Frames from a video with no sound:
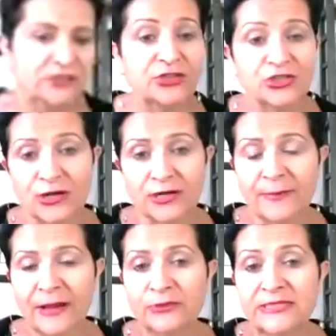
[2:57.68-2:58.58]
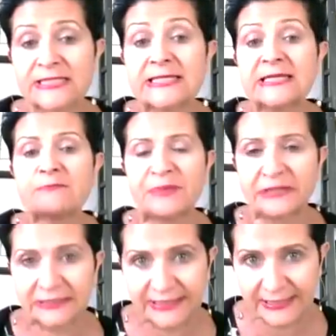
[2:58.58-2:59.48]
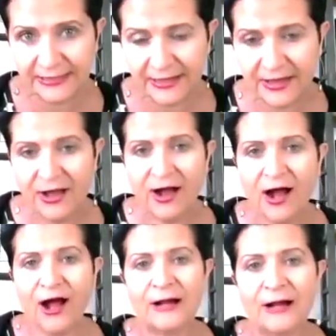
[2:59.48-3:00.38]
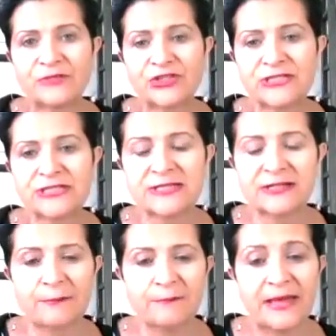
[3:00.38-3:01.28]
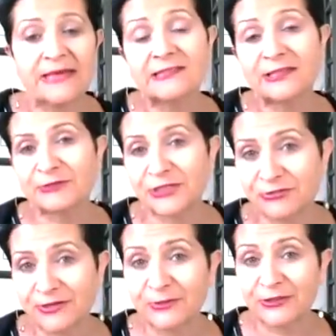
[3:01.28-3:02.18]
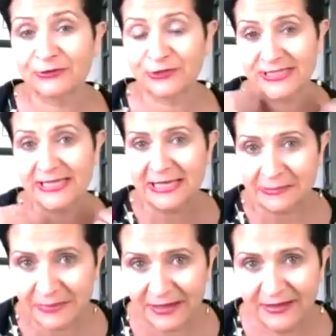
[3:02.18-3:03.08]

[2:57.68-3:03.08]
going to talk about team building. She did an amazing retreat with her team,